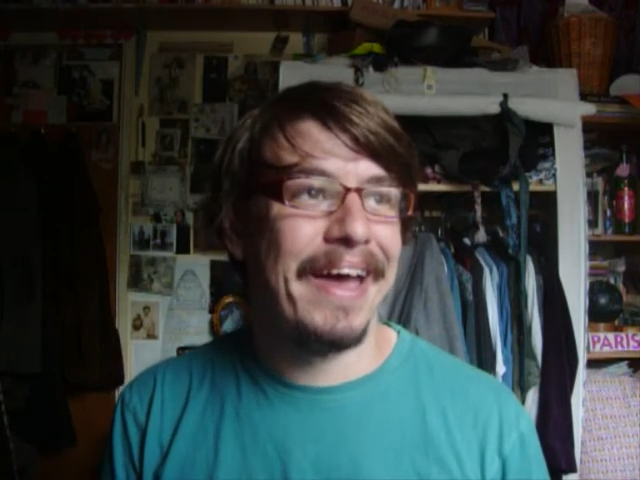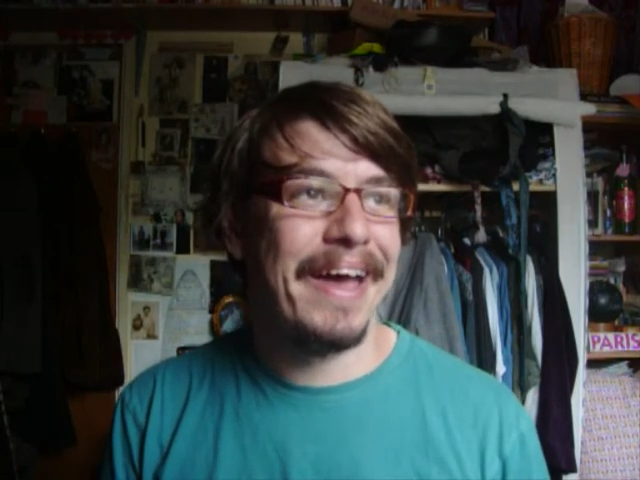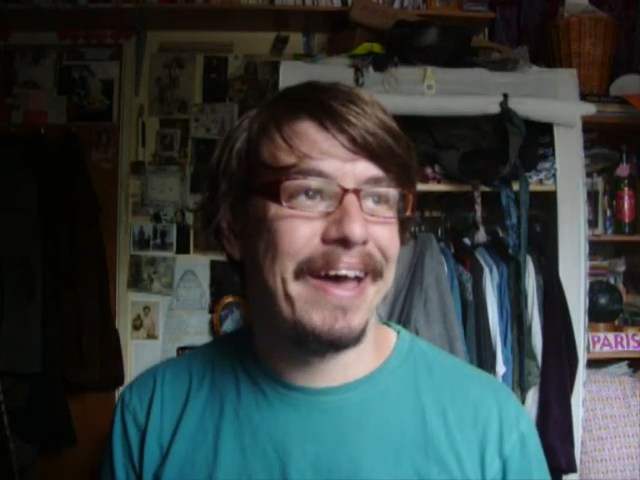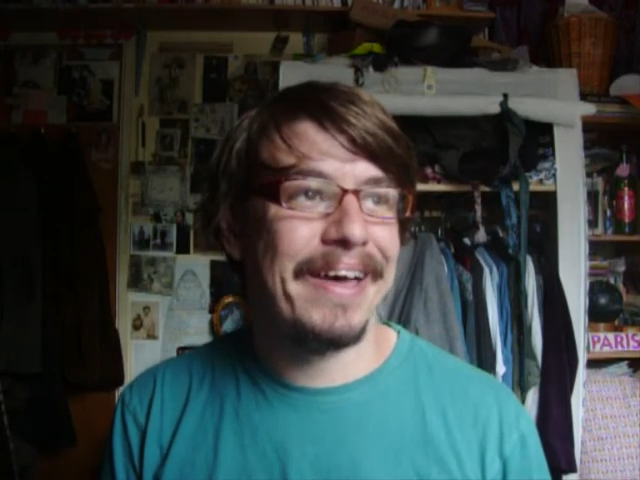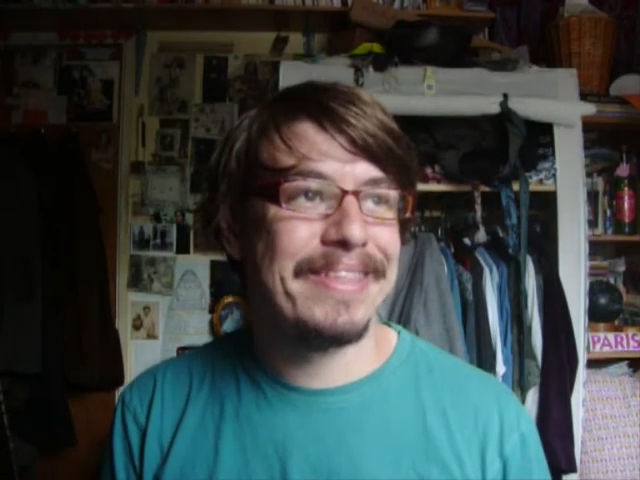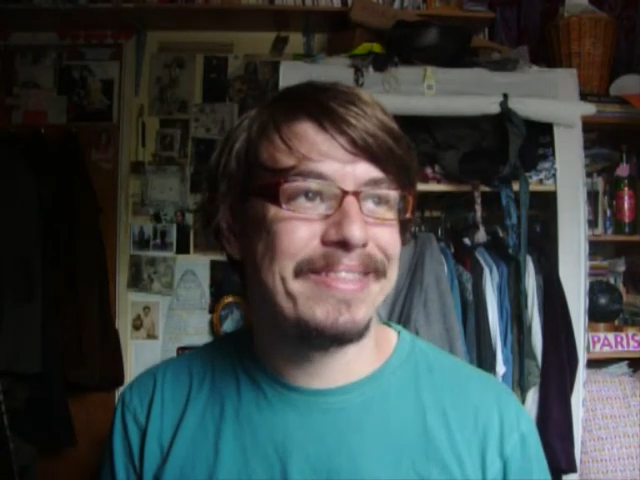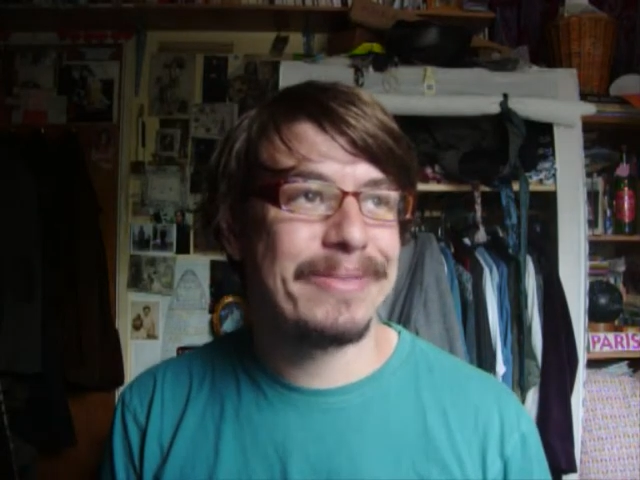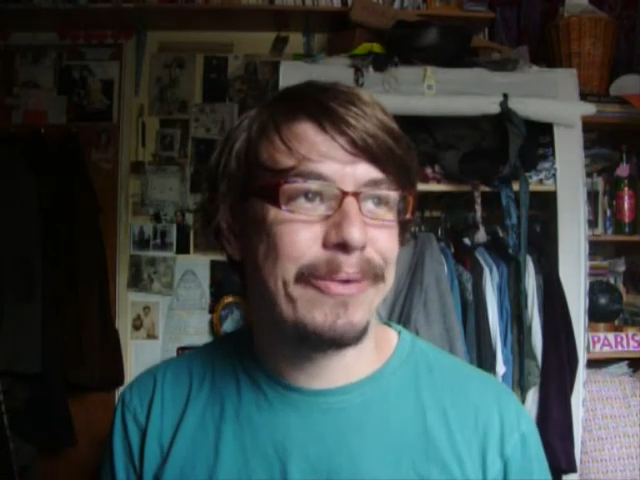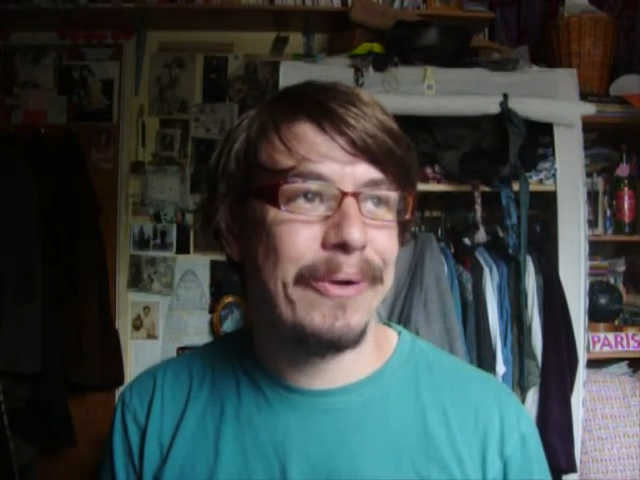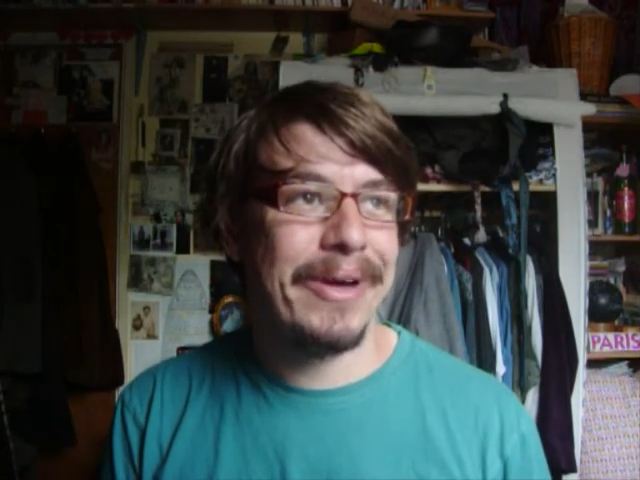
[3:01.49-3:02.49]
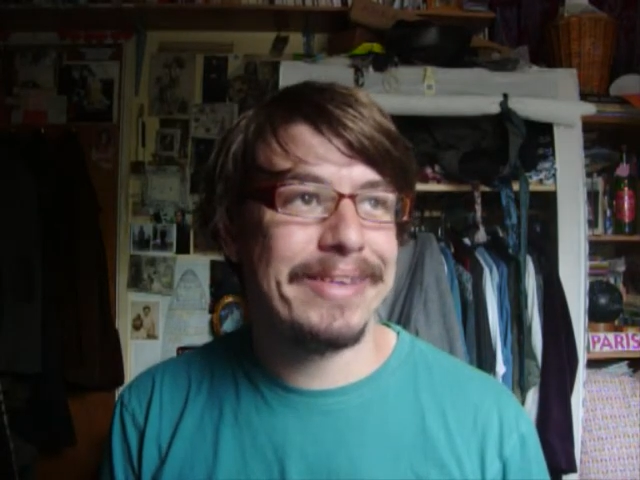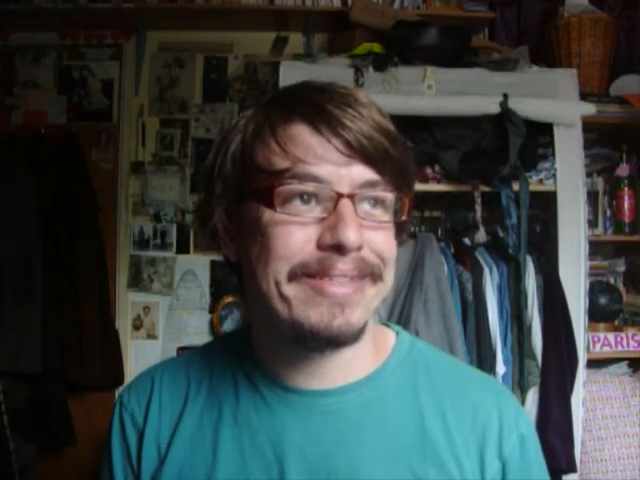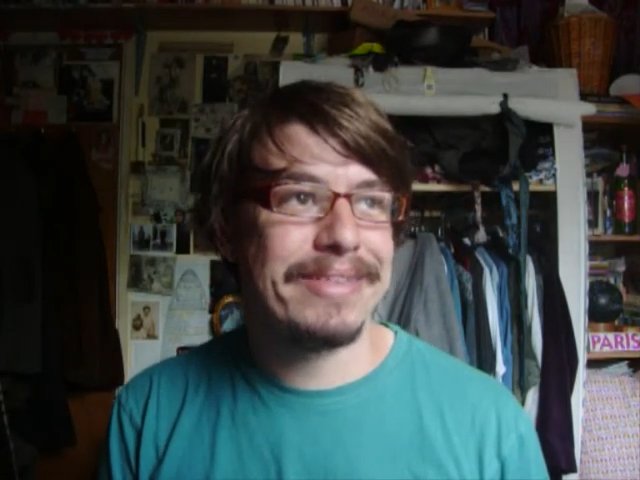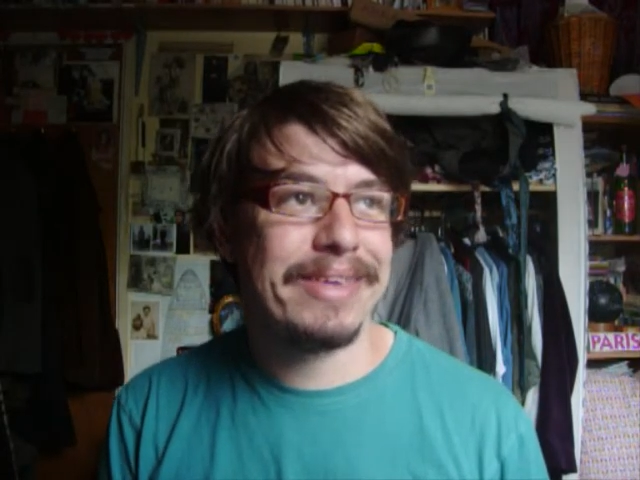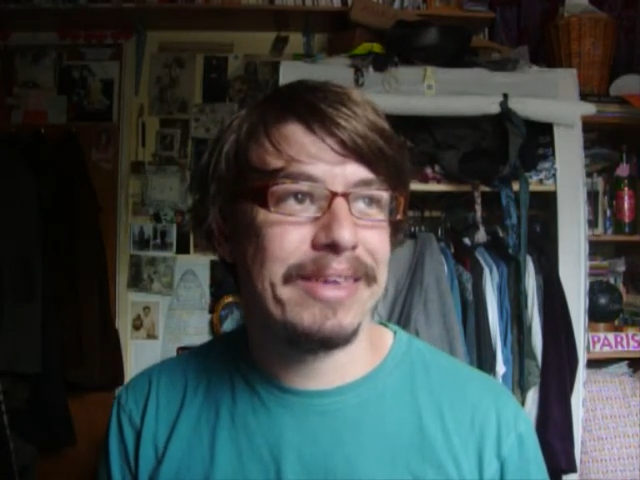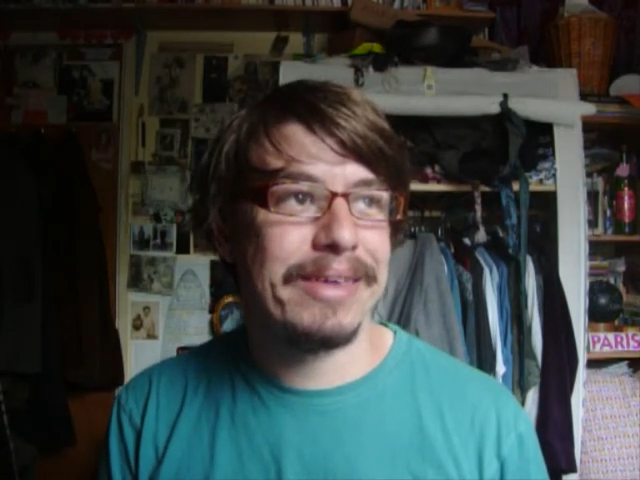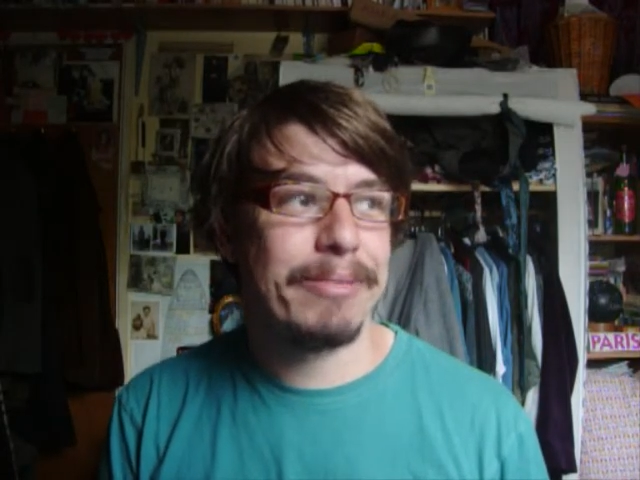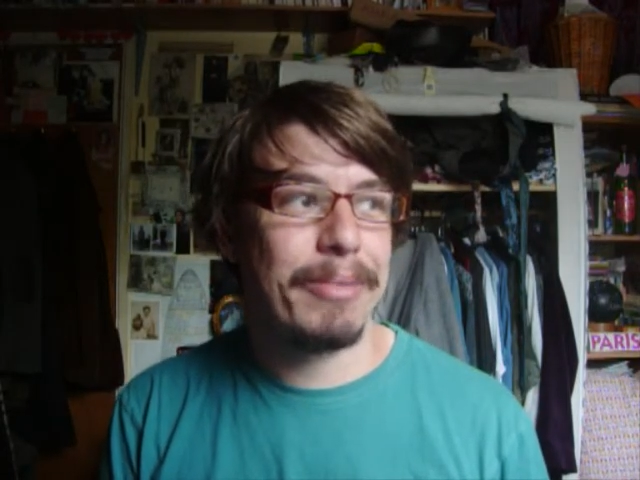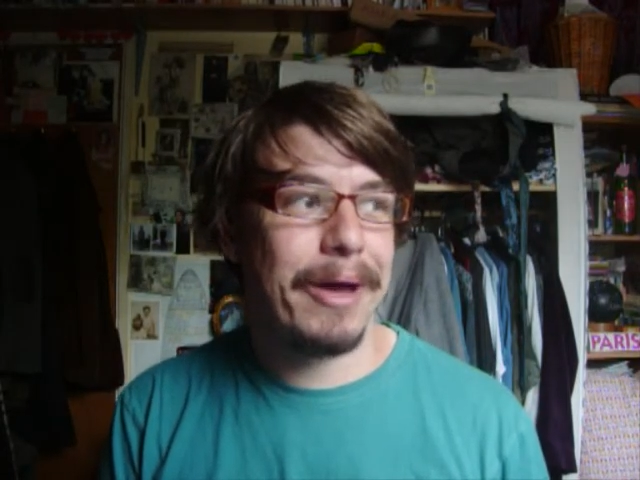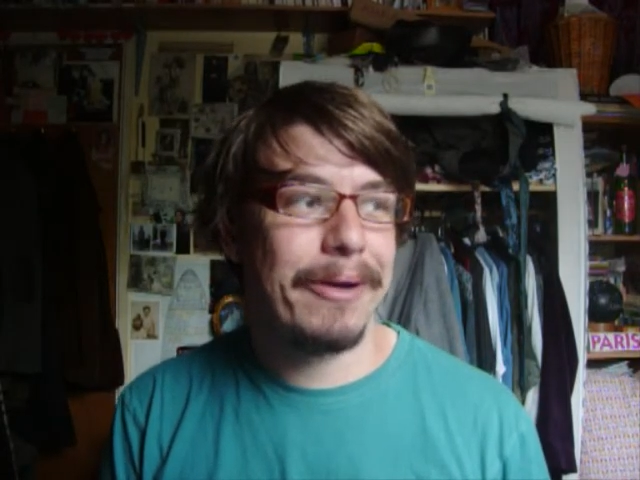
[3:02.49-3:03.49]
some choir singing in
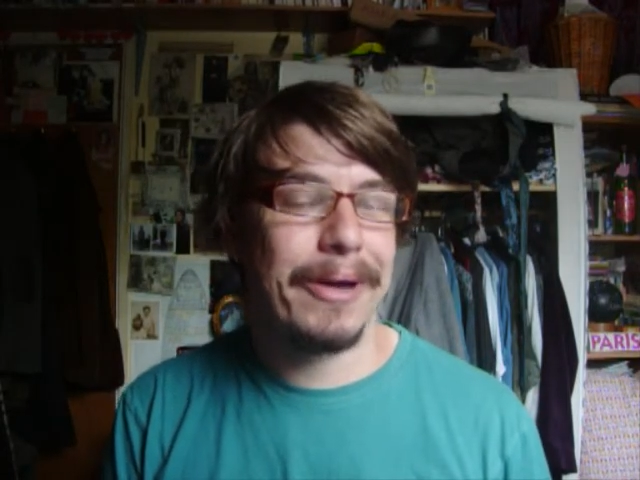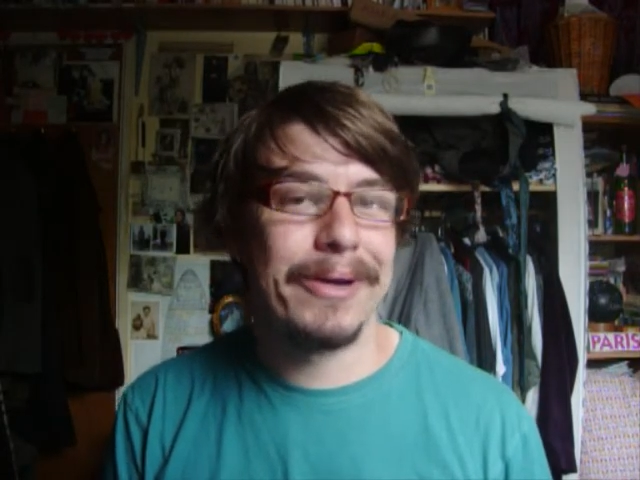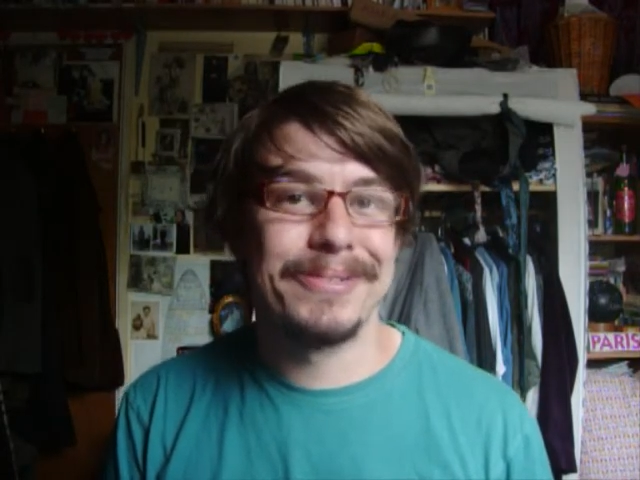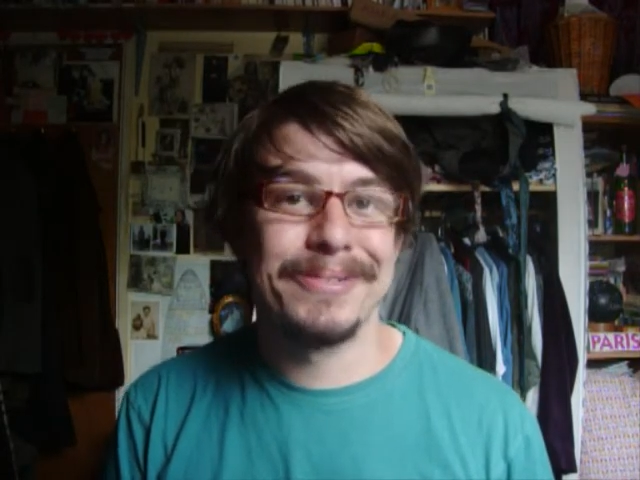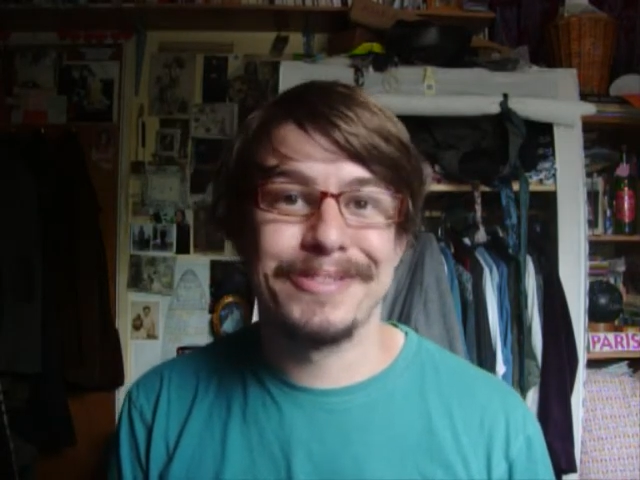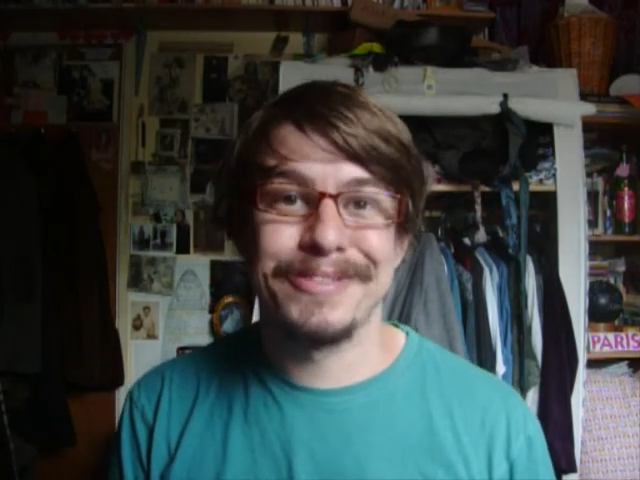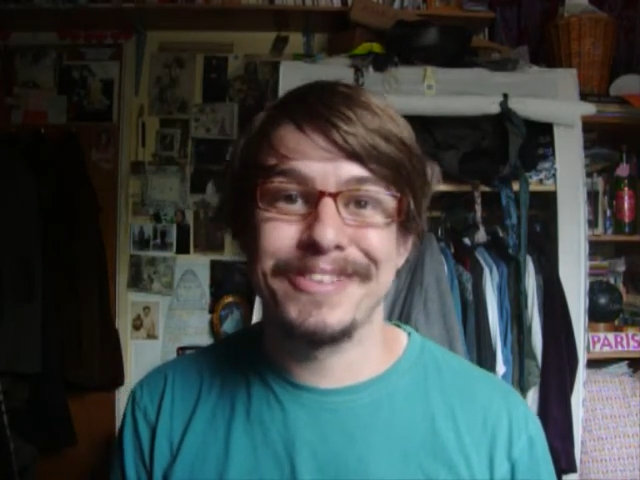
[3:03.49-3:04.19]
the background. It was